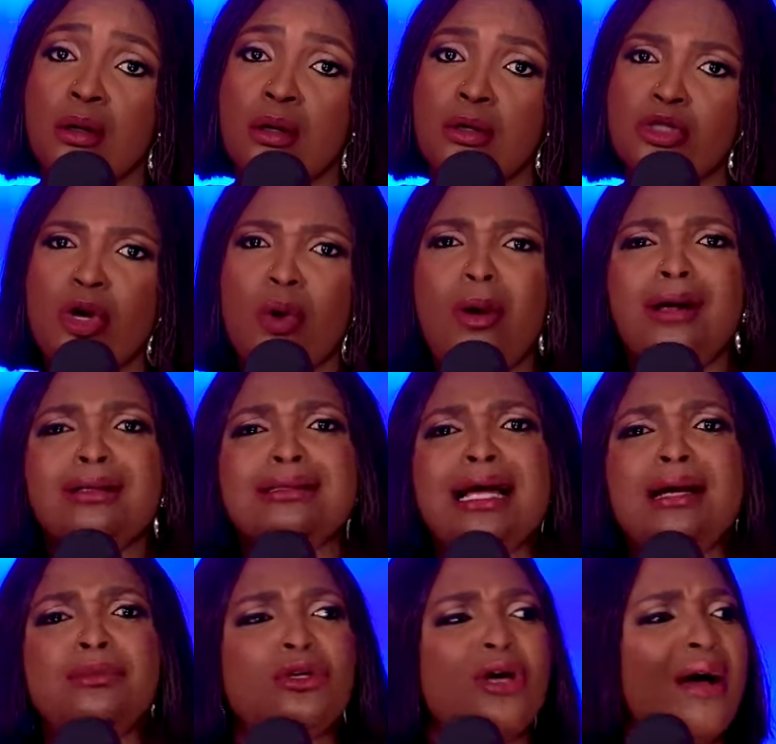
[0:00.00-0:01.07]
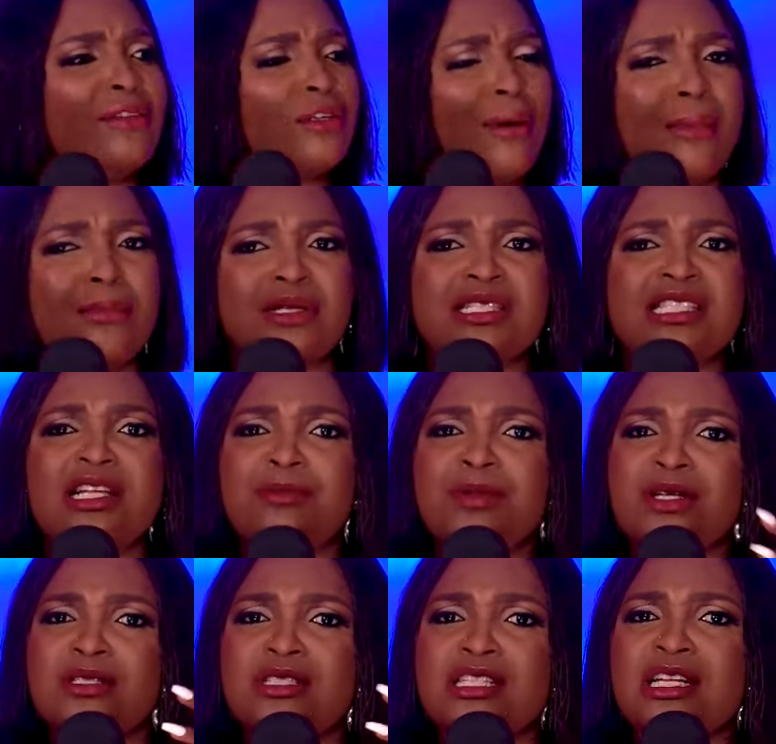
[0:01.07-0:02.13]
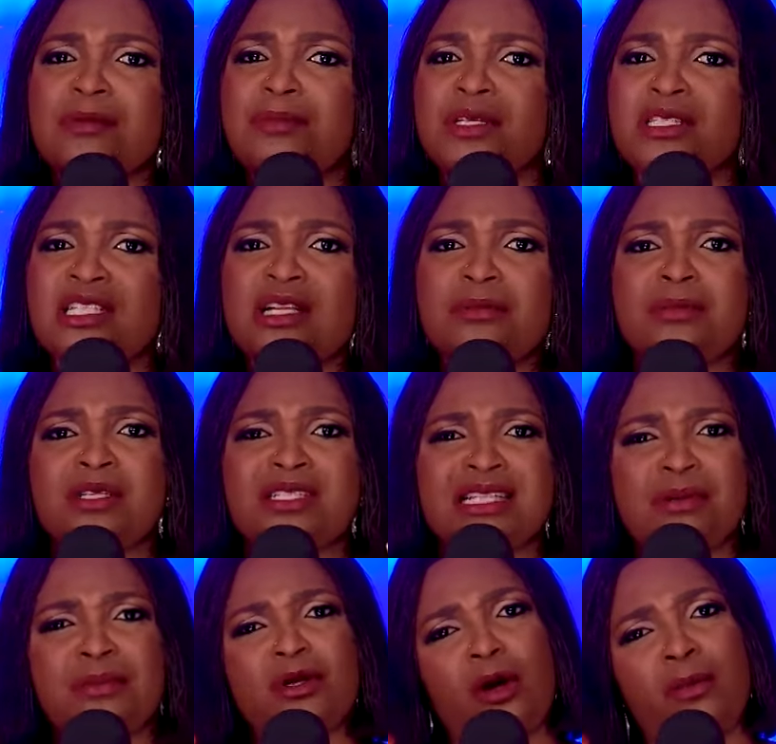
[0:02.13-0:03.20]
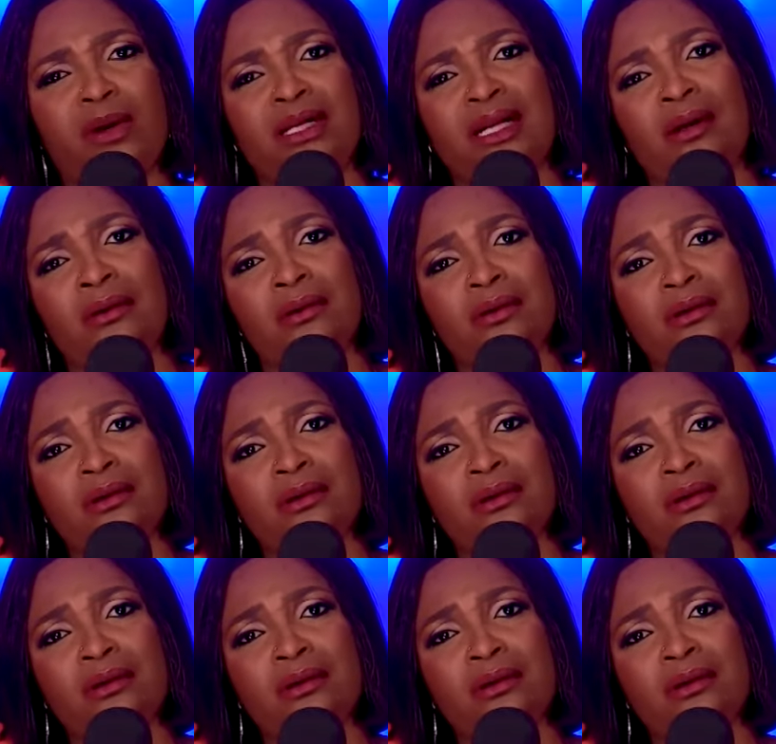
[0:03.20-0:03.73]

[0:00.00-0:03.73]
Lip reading: So what time do you have to go and be sleeping up and down?